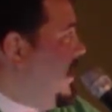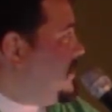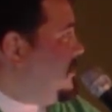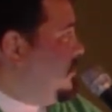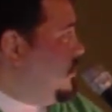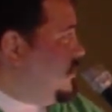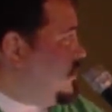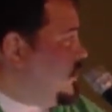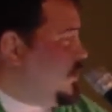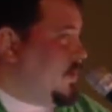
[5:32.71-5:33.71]
as it
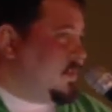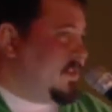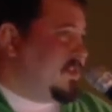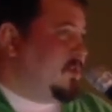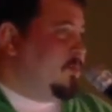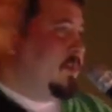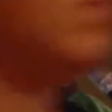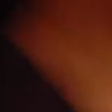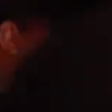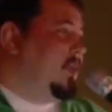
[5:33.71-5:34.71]
moves through your system
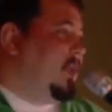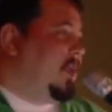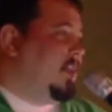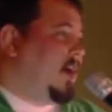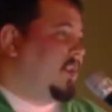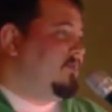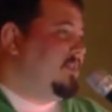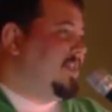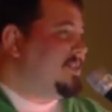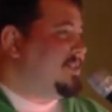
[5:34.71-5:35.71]
and kind
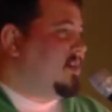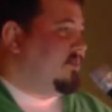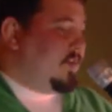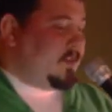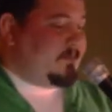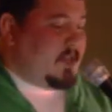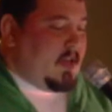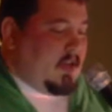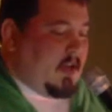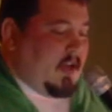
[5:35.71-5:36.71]
of digs itself in,